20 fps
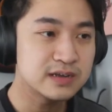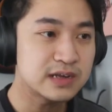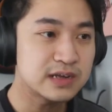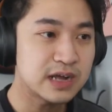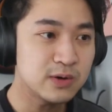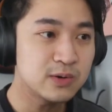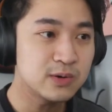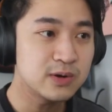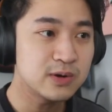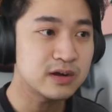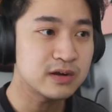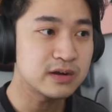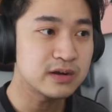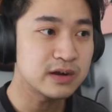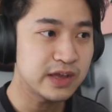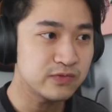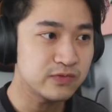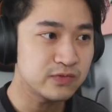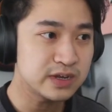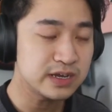I will hurt
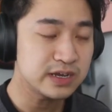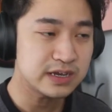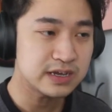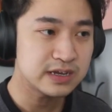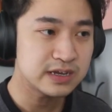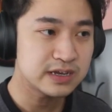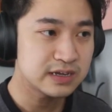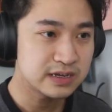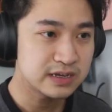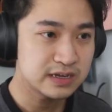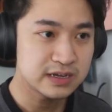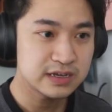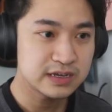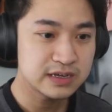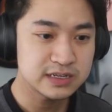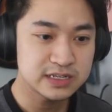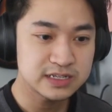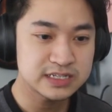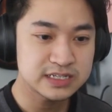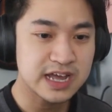every
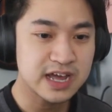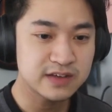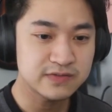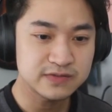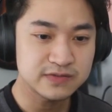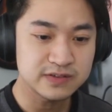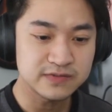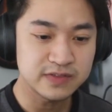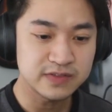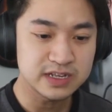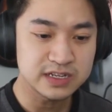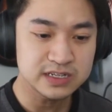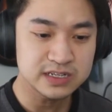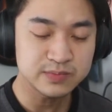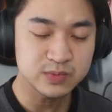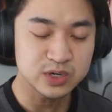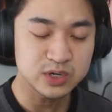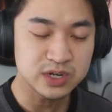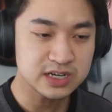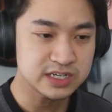staff of this
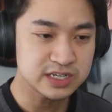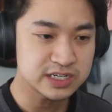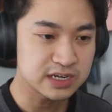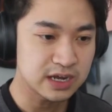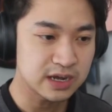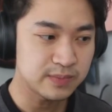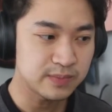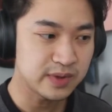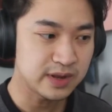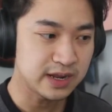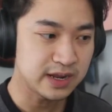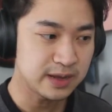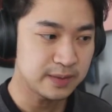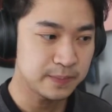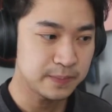production company.